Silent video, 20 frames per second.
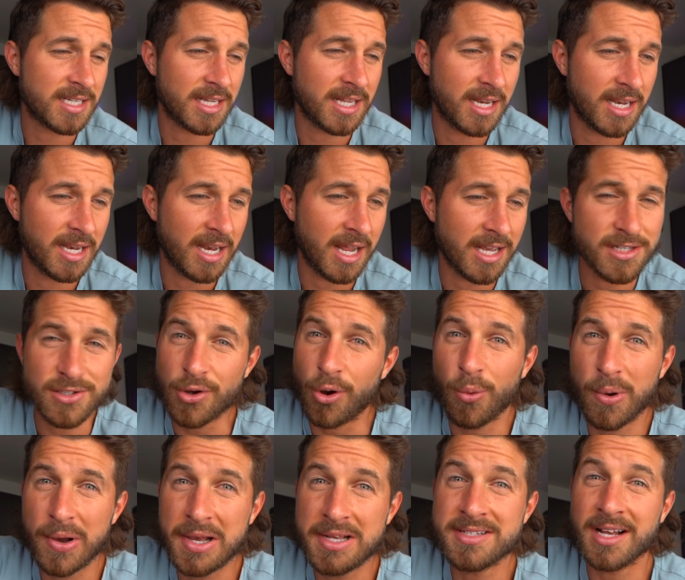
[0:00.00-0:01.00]
And as
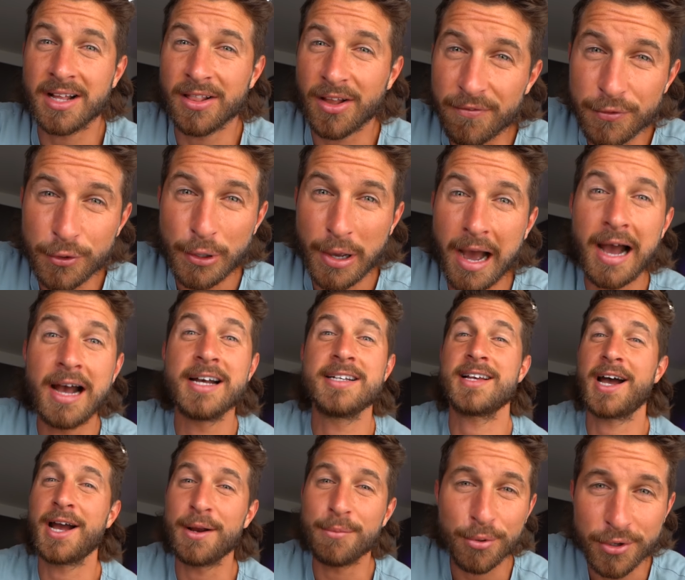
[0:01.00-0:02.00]
always, I love you
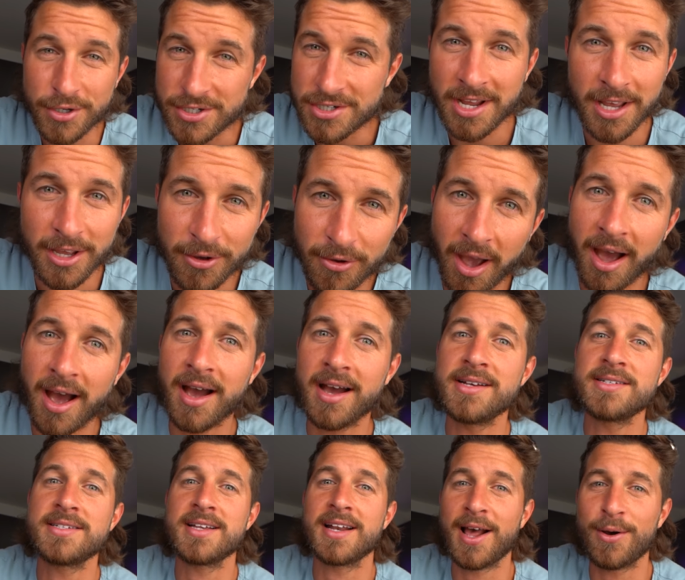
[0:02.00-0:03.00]
guys. I appreciate you
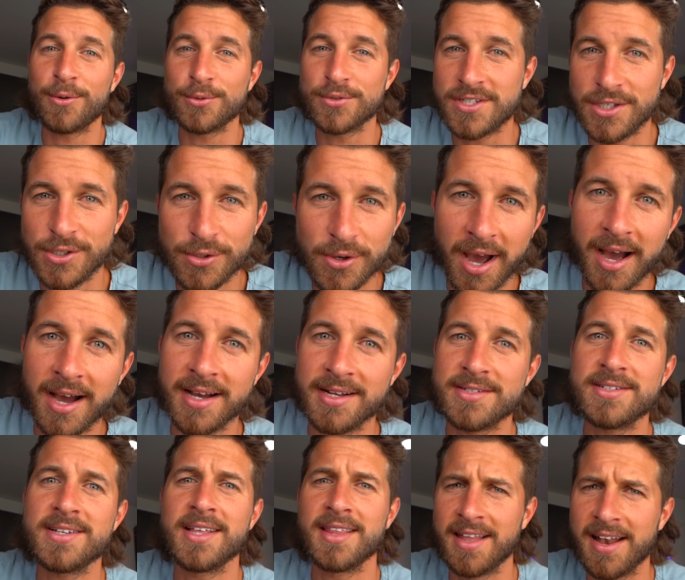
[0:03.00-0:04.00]
guys, and I will see you
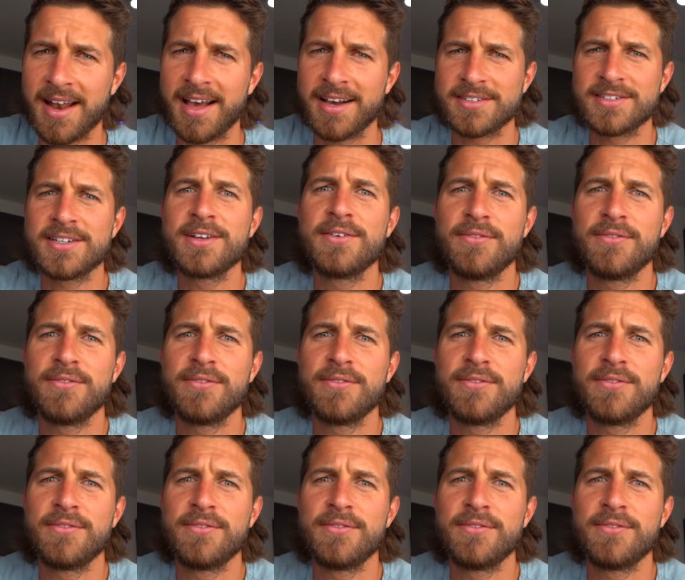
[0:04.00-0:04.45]
guys in the next